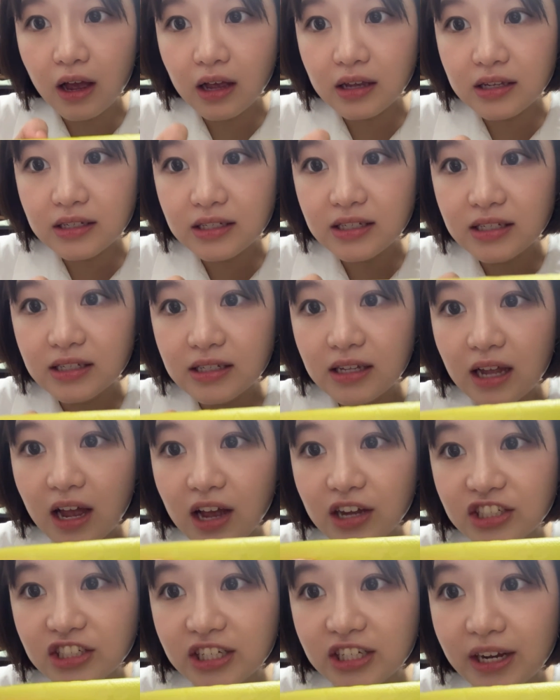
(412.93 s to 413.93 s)

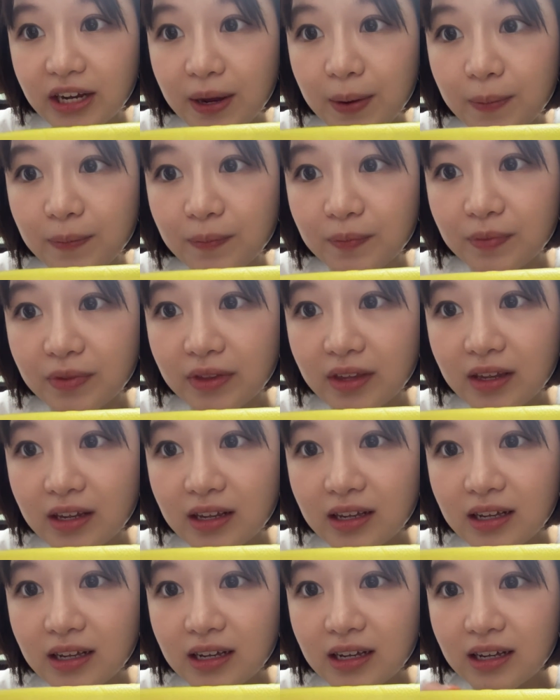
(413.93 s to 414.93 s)
star shape?
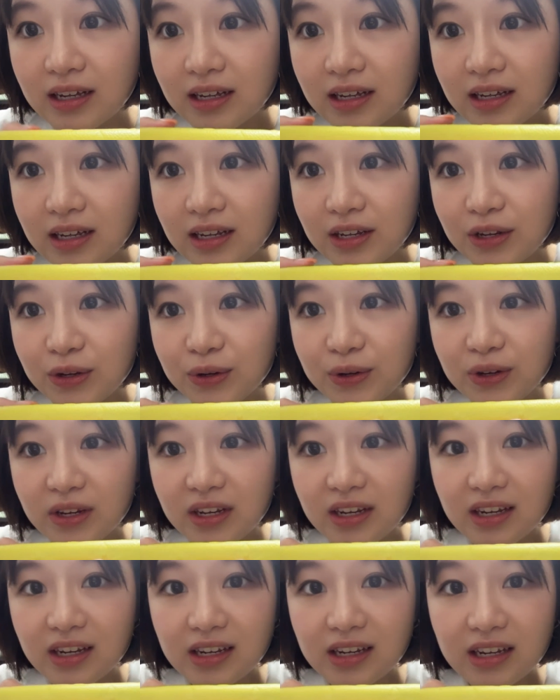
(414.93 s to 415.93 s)

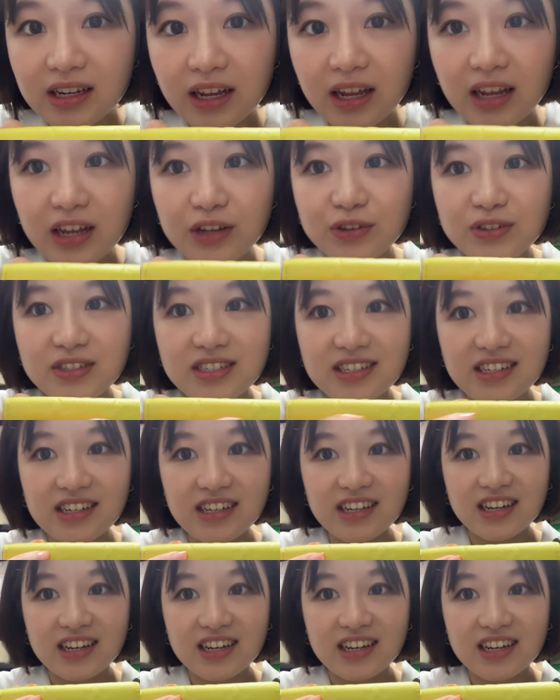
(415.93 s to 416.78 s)
Okay, can you see?